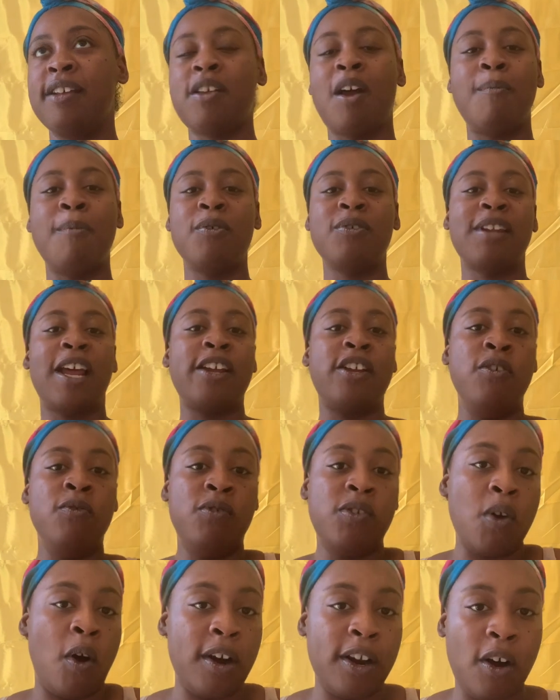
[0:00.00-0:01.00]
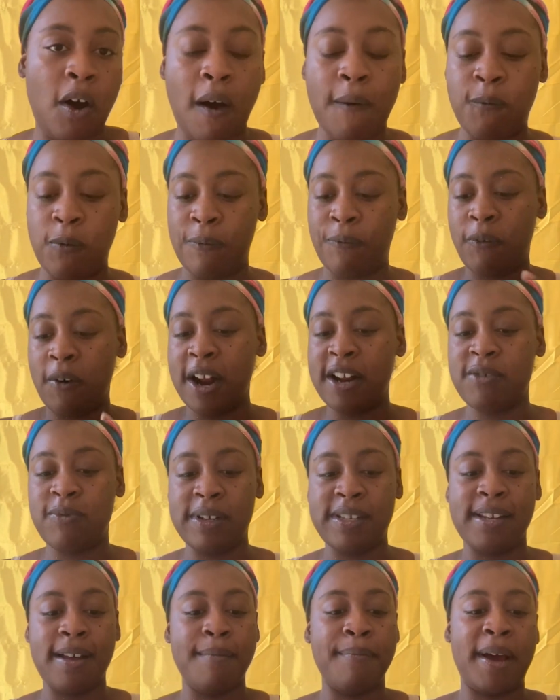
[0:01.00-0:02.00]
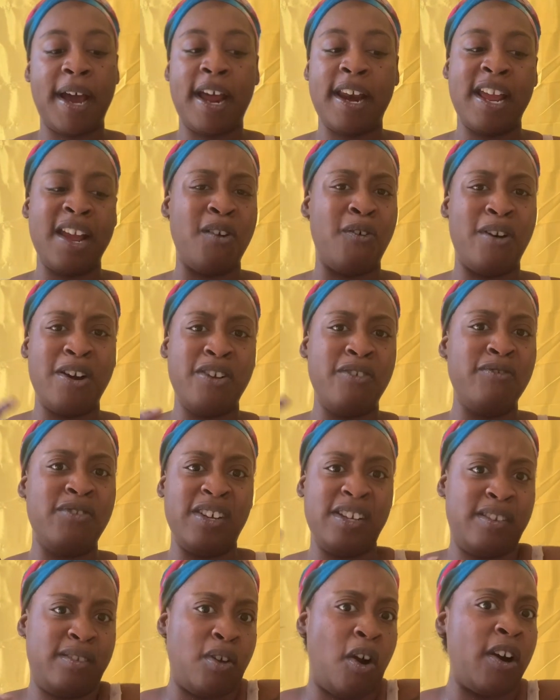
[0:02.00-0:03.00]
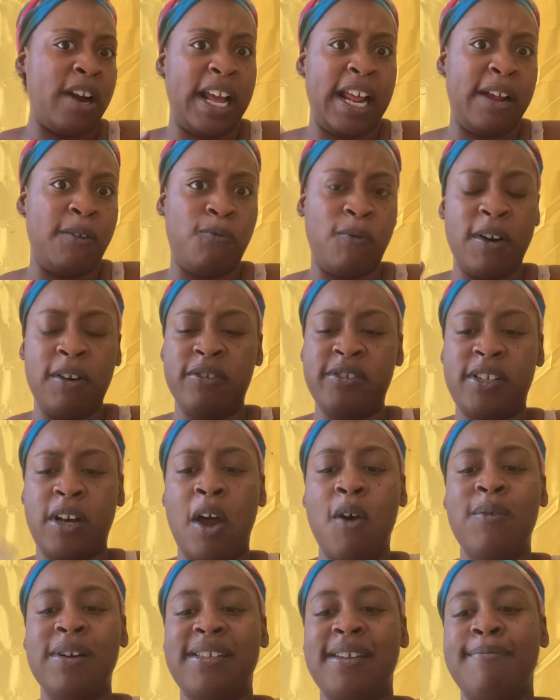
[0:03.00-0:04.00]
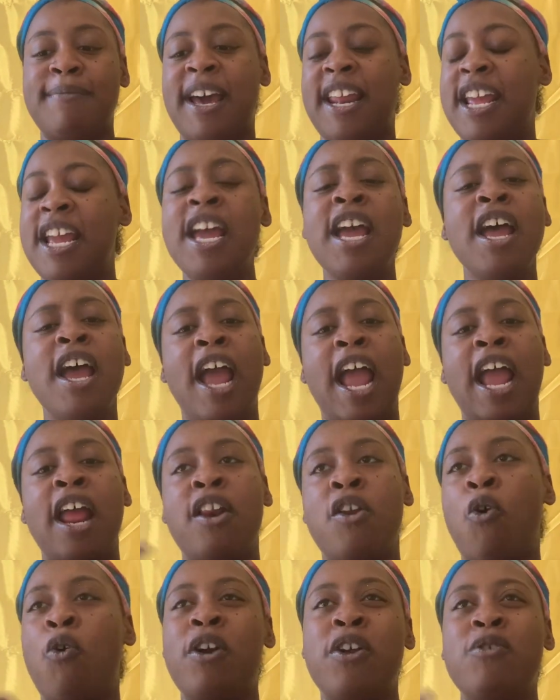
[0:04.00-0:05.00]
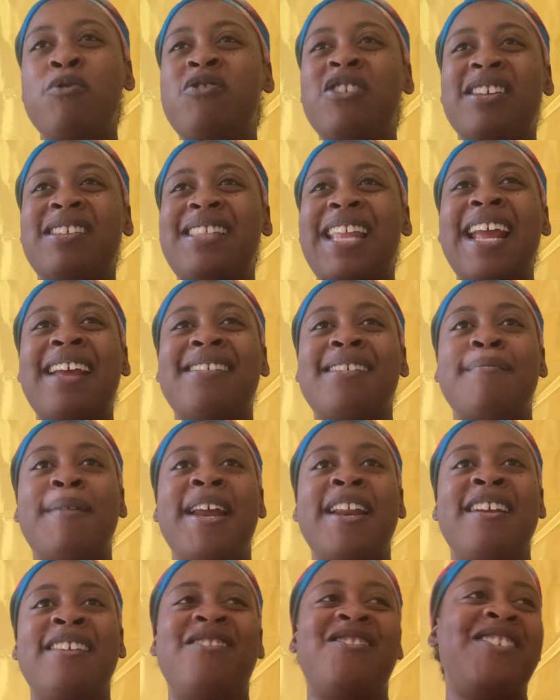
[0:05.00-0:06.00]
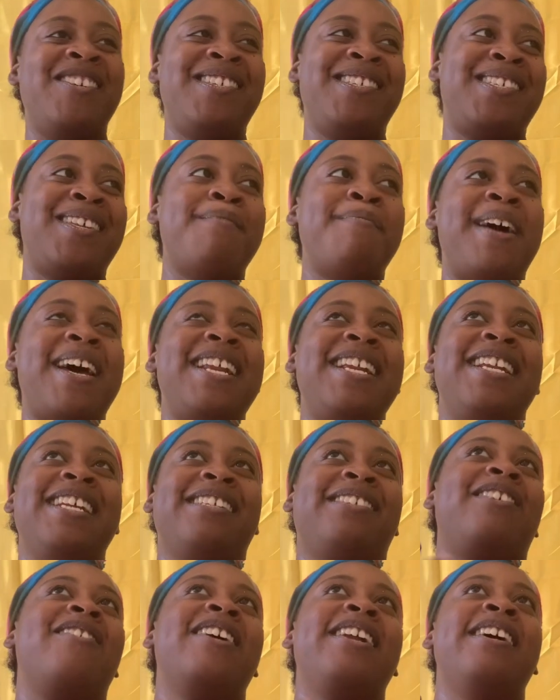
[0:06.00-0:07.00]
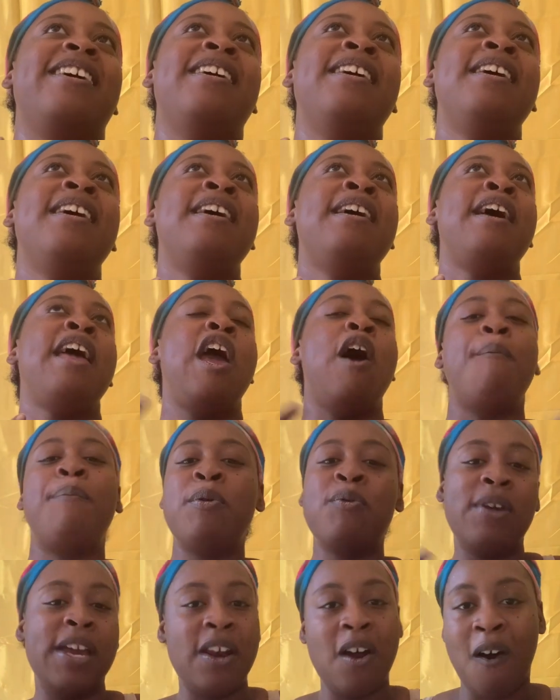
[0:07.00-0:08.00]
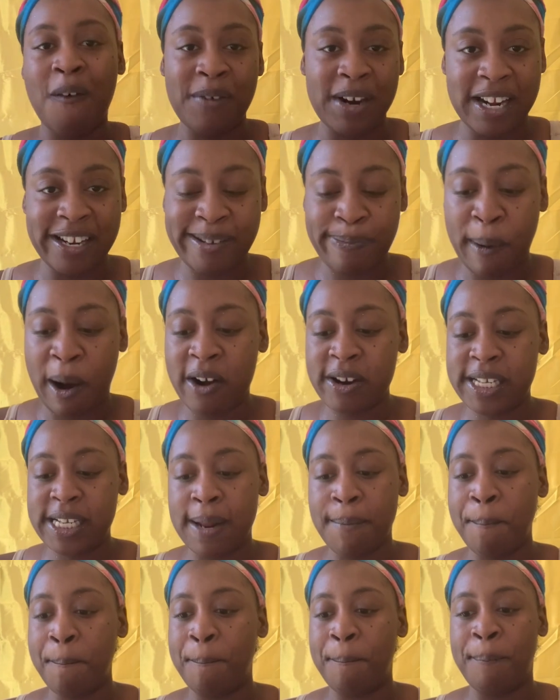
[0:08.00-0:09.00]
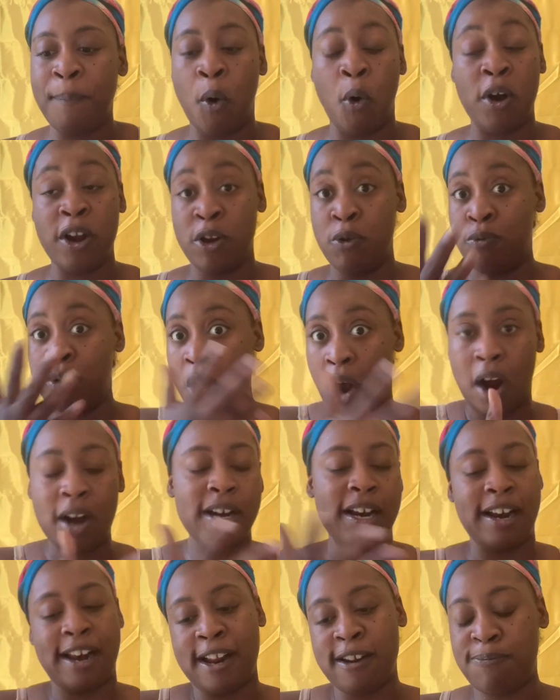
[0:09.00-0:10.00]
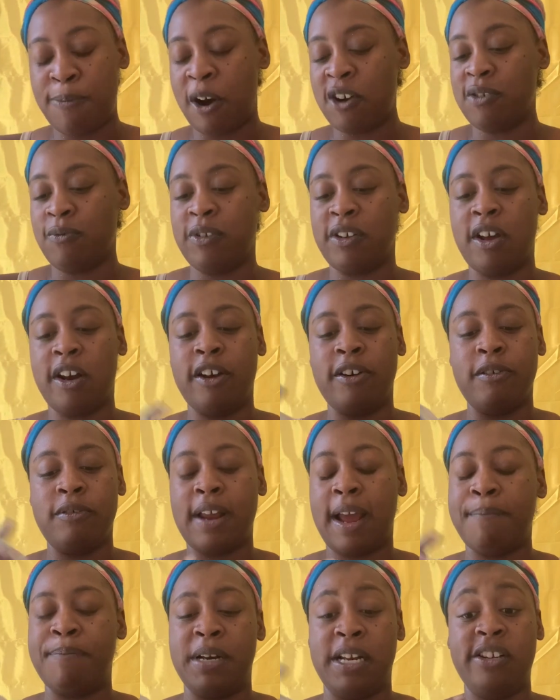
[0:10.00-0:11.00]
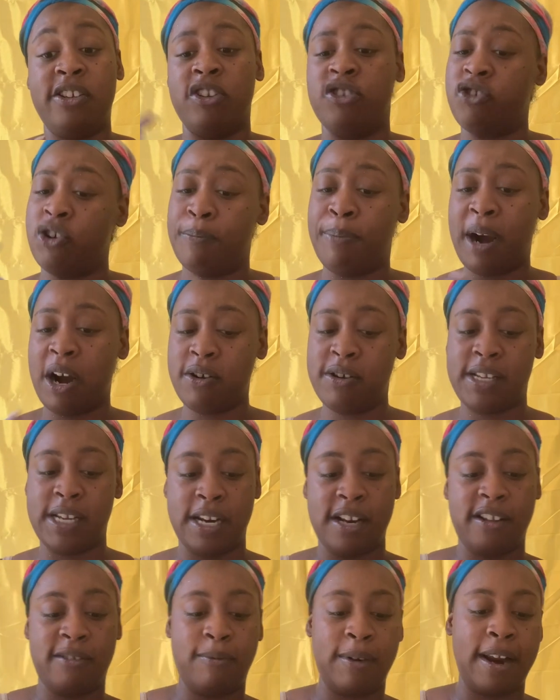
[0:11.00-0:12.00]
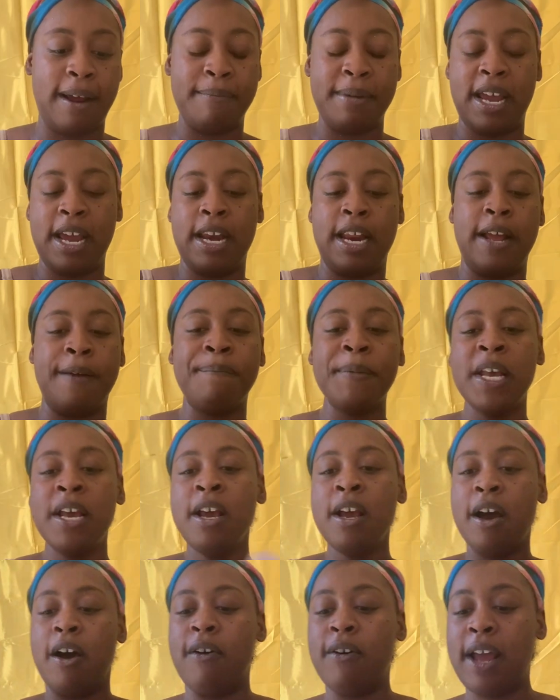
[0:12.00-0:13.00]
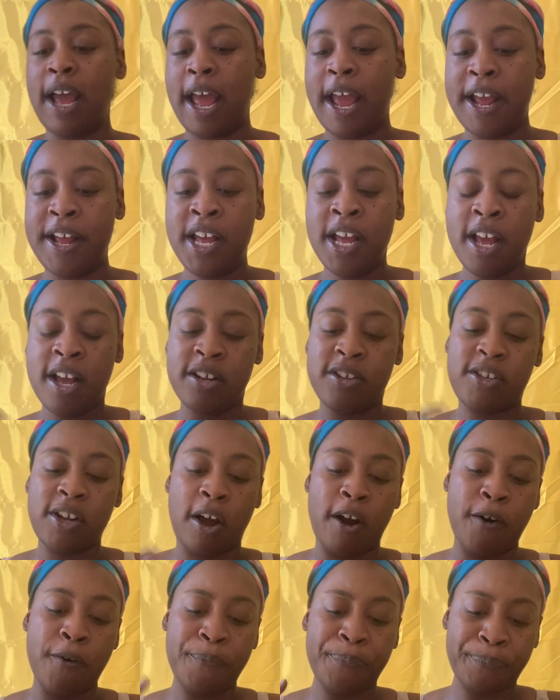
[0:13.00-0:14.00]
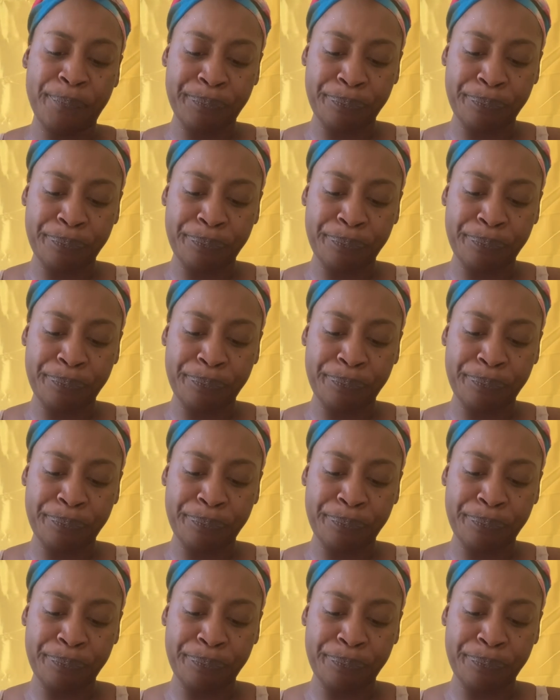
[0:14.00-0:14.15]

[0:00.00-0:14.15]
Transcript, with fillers: almost like you starting off with friends with somebody, or you just starting real slow with somebody, and or you just think somebody's just somebody that's gonna help you get over this person, or you thought that this person was gonna do that, but this is your person is what I'm getting, okay? So,